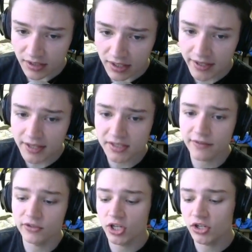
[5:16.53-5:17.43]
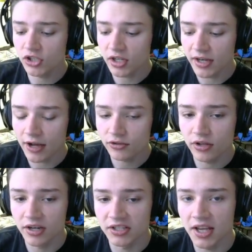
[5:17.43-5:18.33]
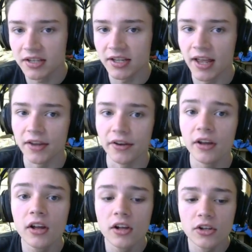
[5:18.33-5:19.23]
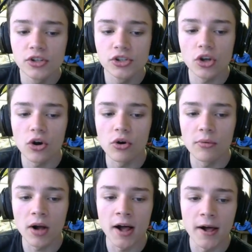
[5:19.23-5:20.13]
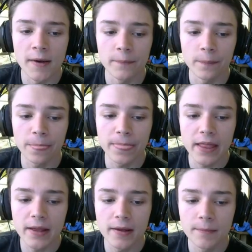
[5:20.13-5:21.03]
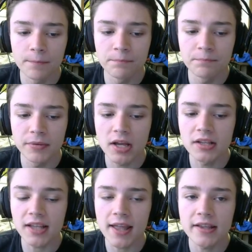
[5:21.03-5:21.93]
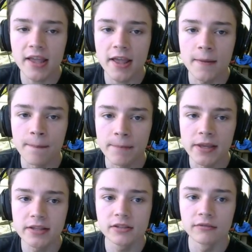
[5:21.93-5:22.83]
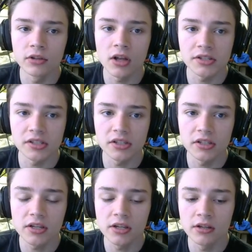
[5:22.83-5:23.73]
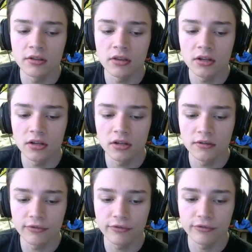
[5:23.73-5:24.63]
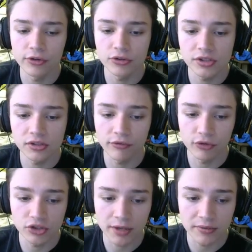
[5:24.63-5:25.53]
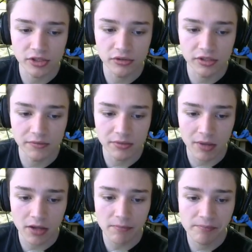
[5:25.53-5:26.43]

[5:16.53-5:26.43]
Yes, they've changed it now so that it's head-to-head. So, because 8K beats Velocity in the first time these two teams met,